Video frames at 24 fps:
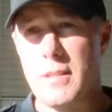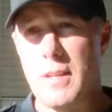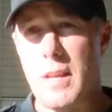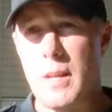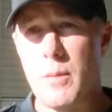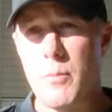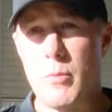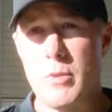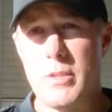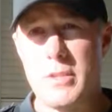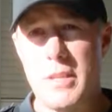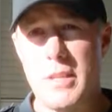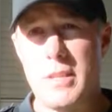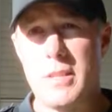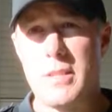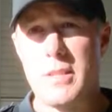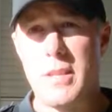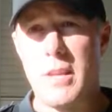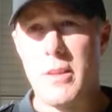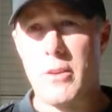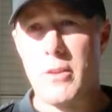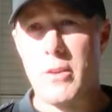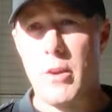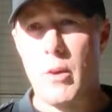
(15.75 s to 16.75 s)
of Lethbridge and
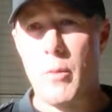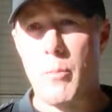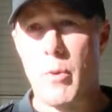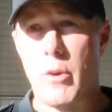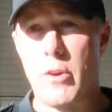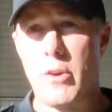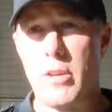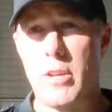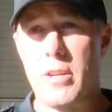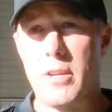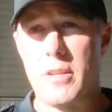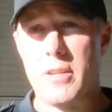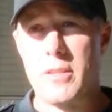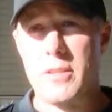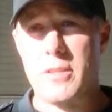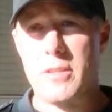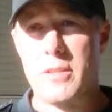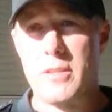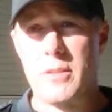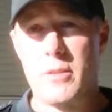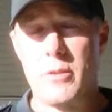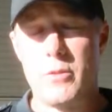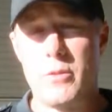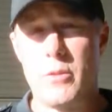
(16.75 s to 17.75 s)
southern Alberta
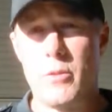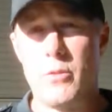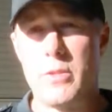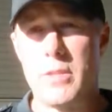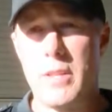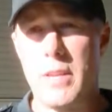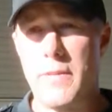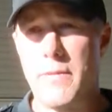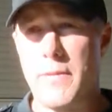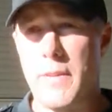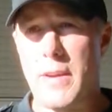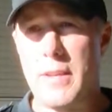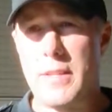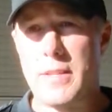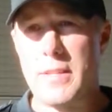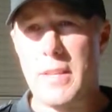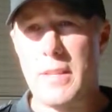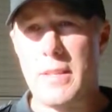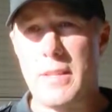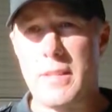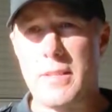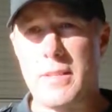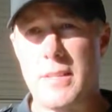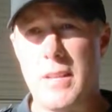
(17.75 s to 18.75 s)
is there's no safe ice
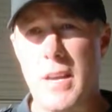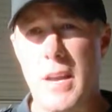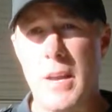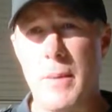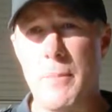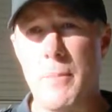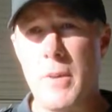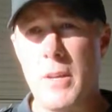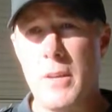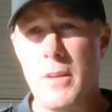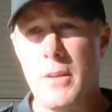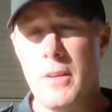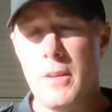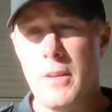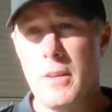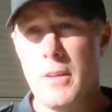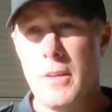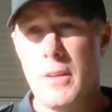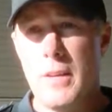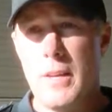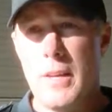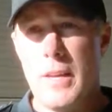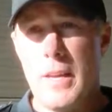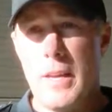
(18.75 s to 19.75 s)
at this time,
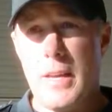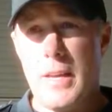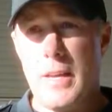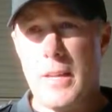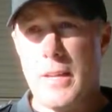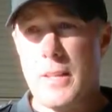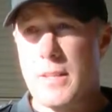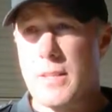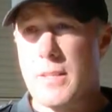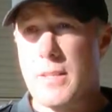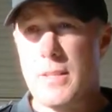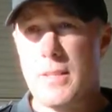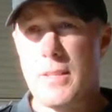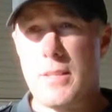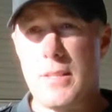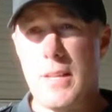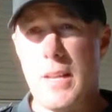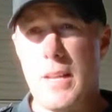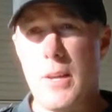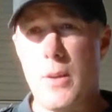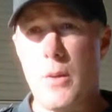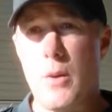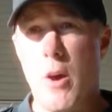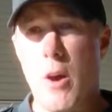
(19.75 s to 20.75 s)
and to
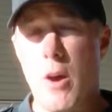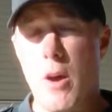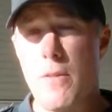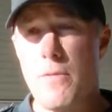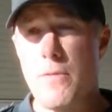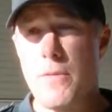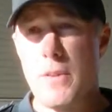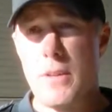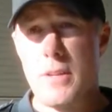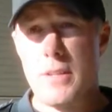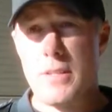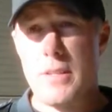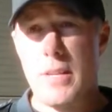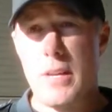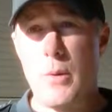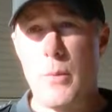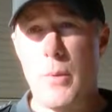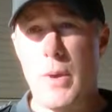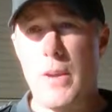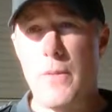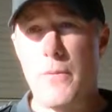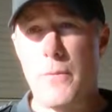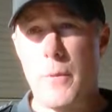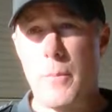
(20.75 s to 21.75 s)
stay off and stay
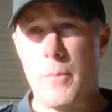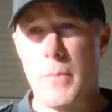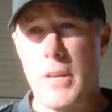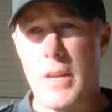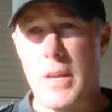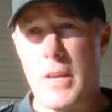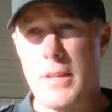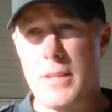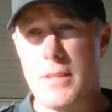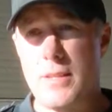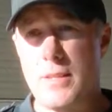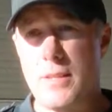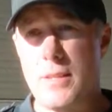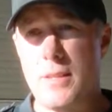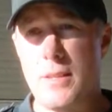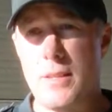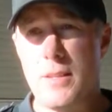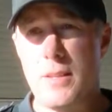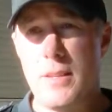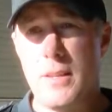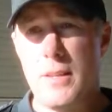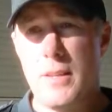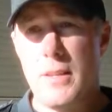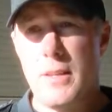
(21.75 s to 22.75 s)
away from the ice.
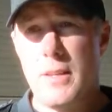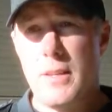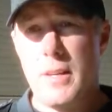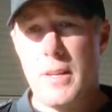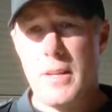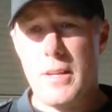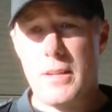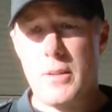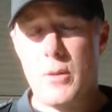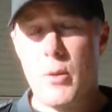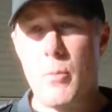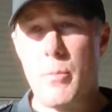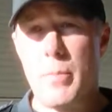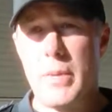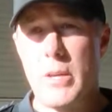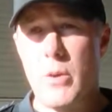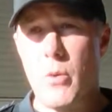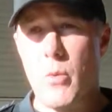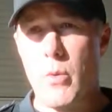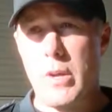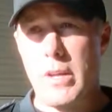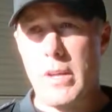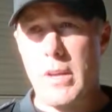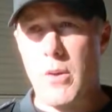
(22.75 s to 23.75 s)
Uh, don't be
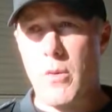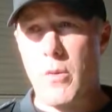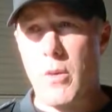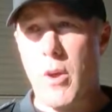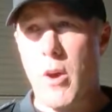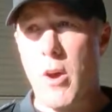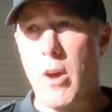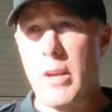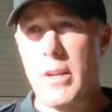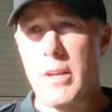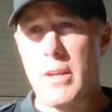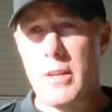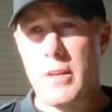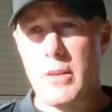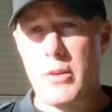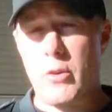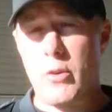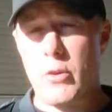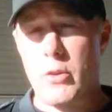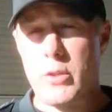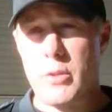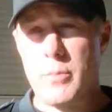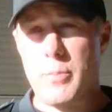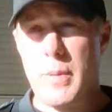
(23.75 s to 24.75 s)
going out on it.
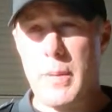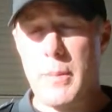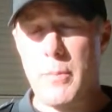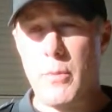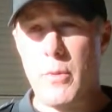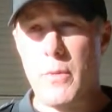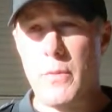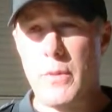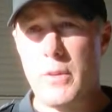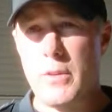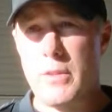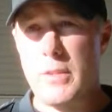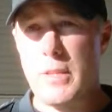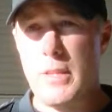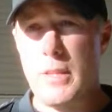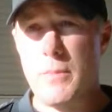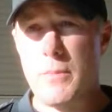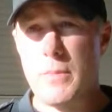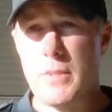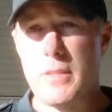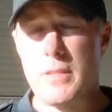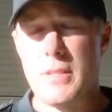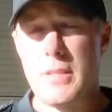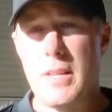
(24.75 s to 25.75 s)
Encourage people, if you see
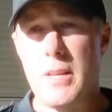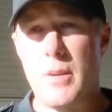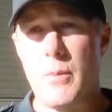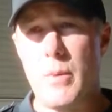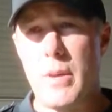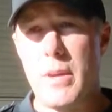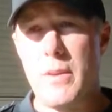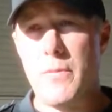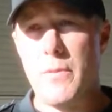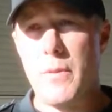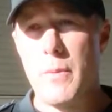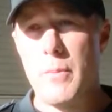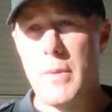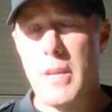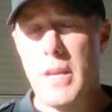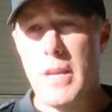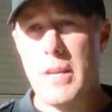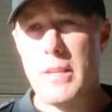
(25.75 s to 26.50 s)
them, to stay away from the